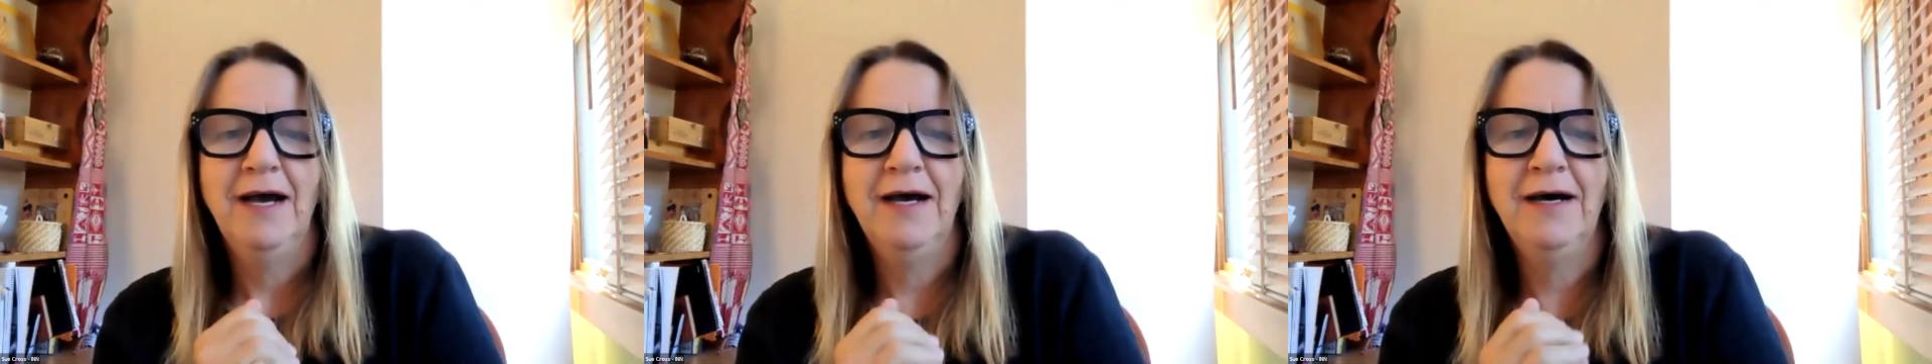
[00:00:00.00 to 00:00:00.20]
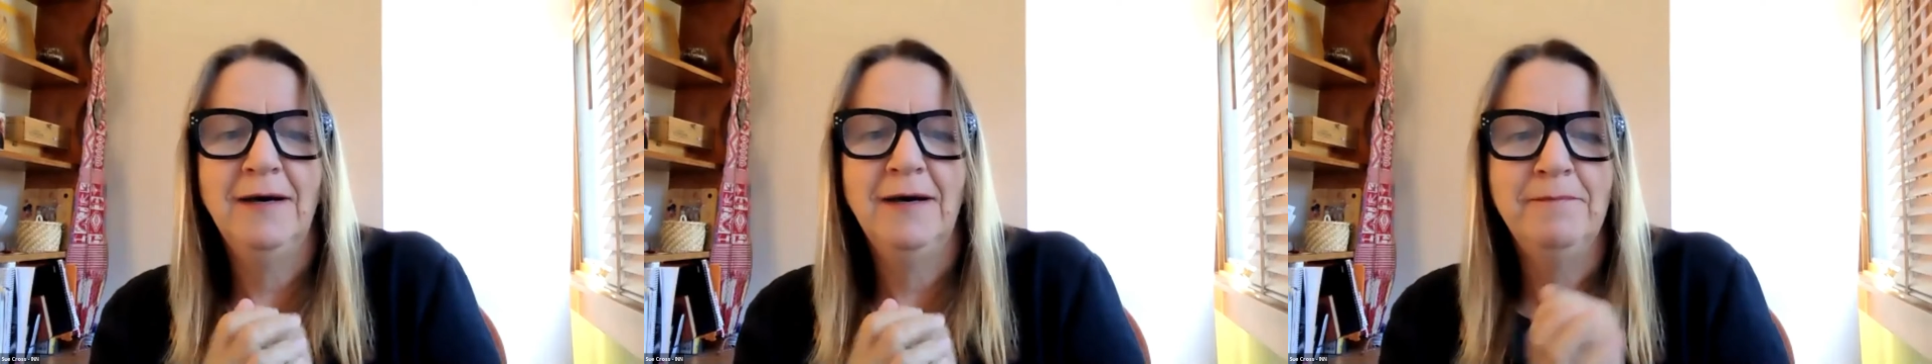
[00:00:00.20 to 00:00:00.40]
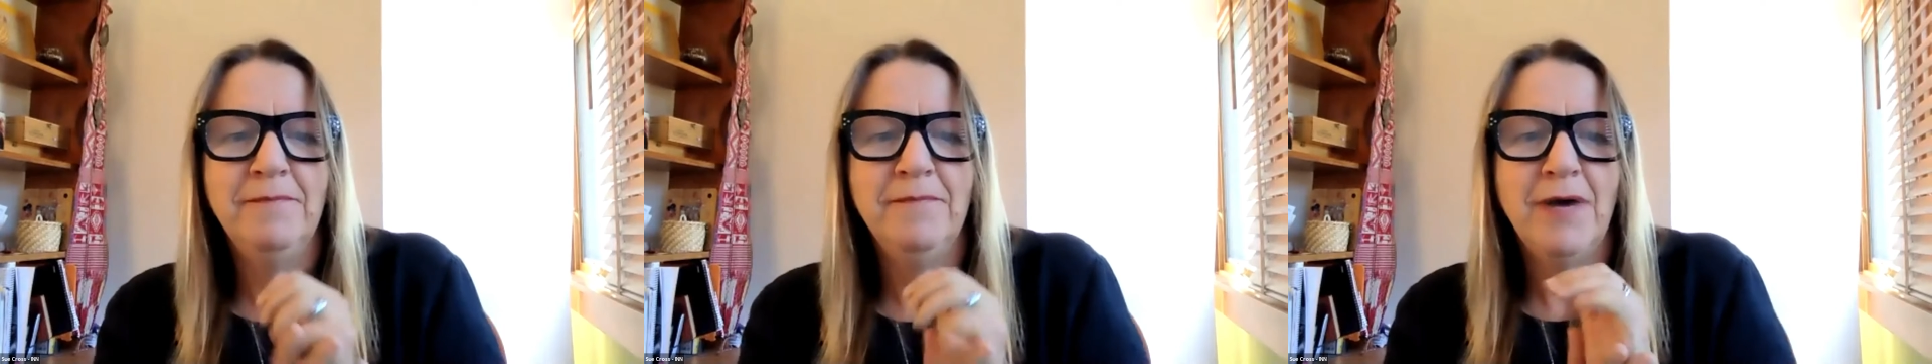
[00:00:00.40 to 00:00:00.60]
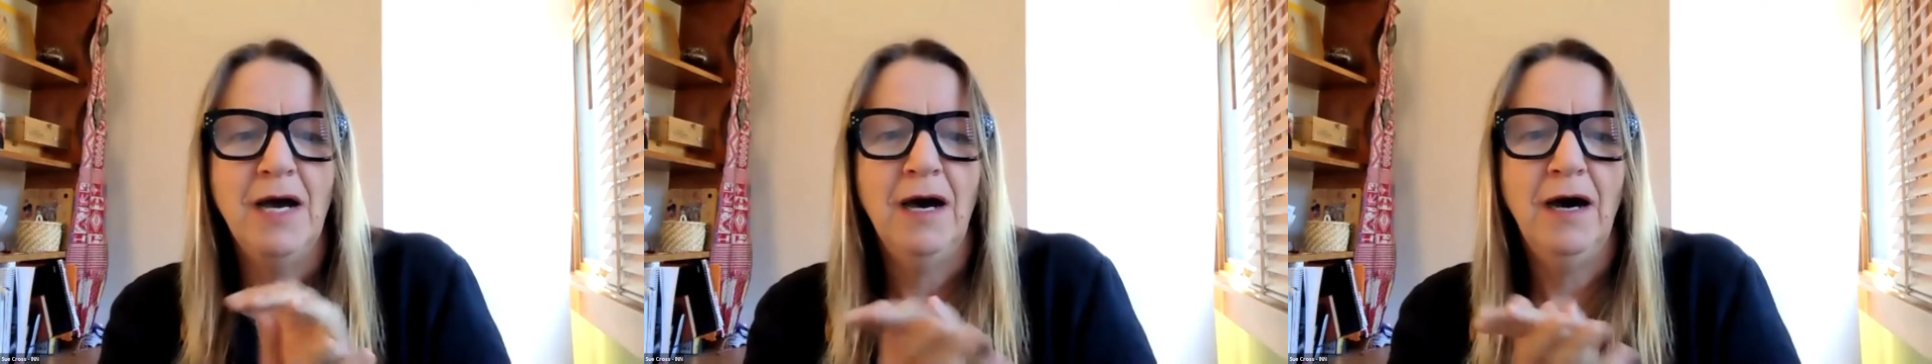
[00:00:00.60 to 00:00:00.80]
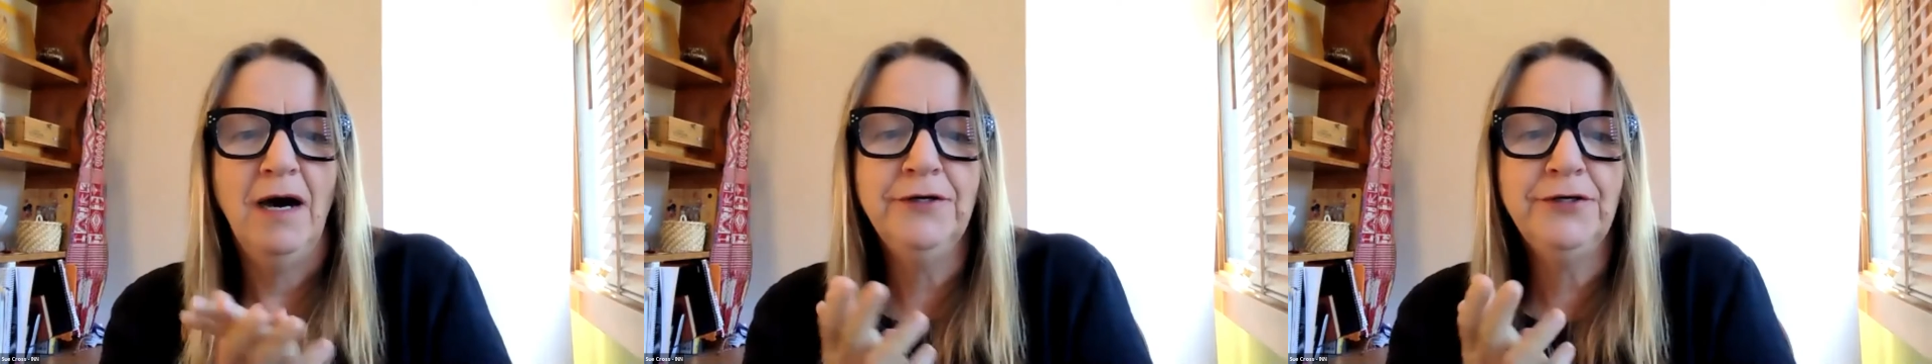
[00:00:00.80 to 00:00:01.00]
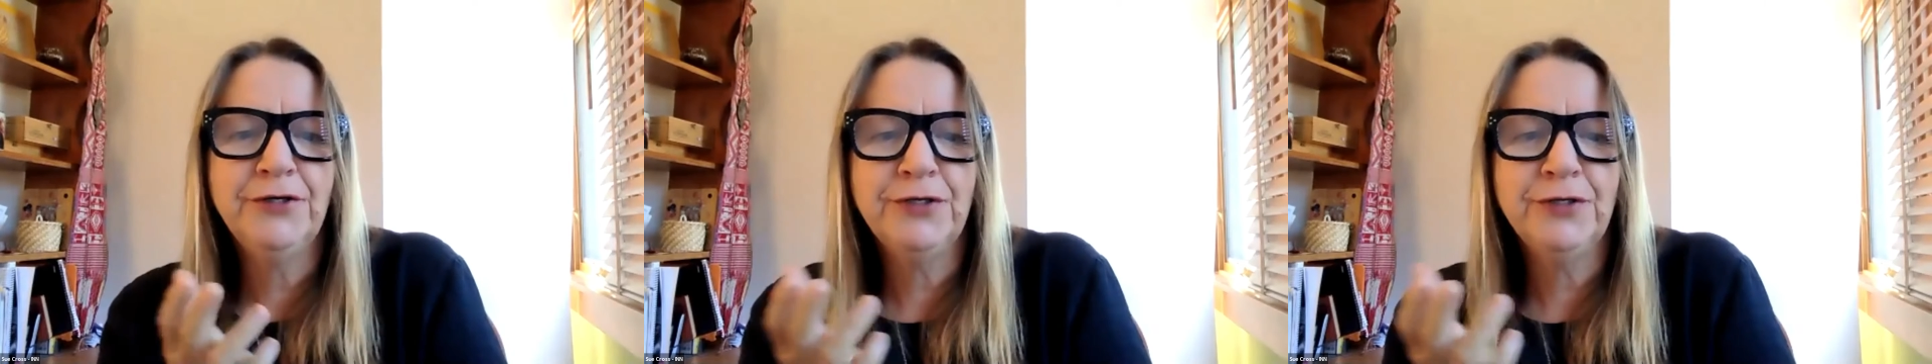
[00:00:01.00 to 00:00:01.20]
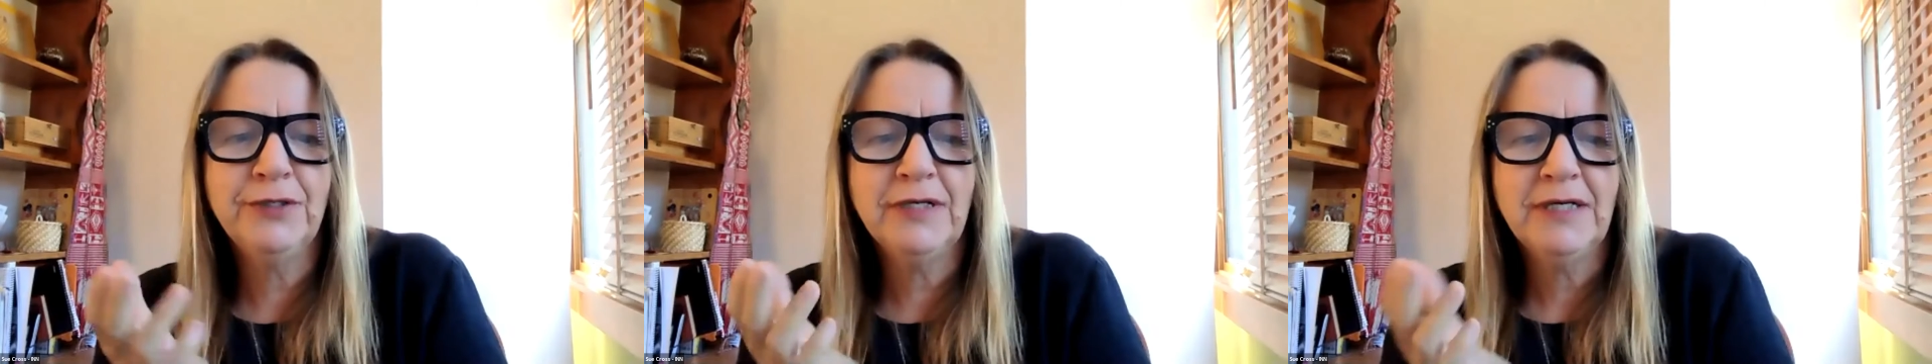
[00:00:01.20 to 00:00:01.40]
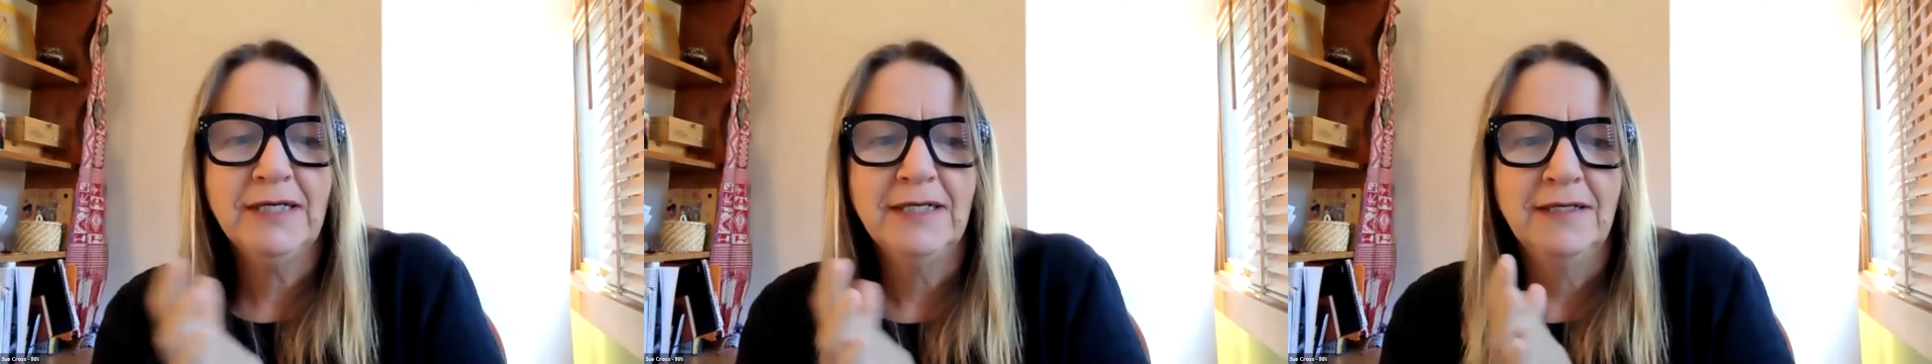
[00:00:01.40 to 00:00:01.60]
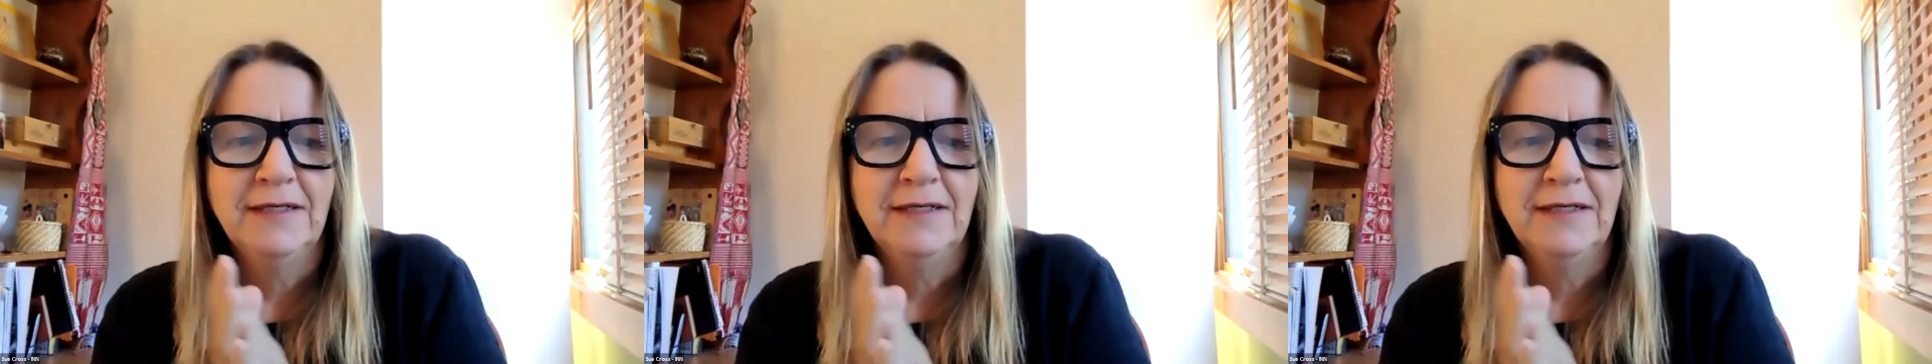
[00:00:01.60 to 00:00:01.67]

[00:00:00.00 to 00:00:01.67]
Under